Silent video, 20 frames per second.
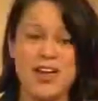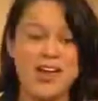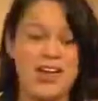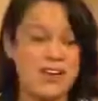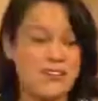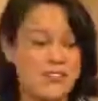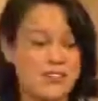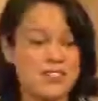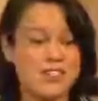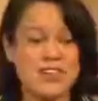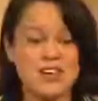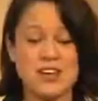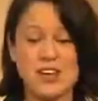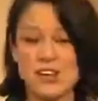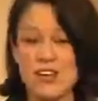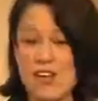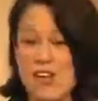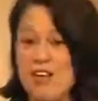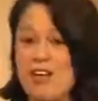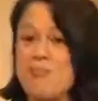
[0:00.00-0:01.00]
If it's not
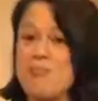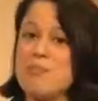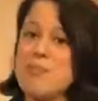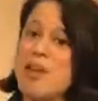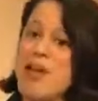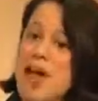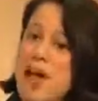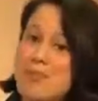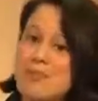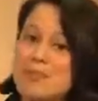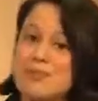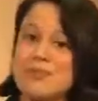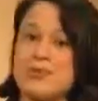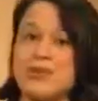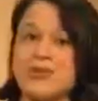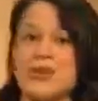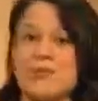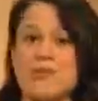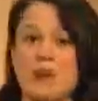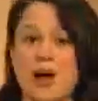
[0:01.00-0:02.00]
at all,
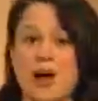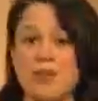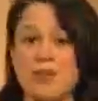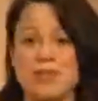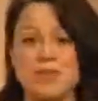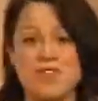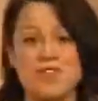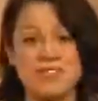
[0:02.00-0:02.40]
absolutely no problem.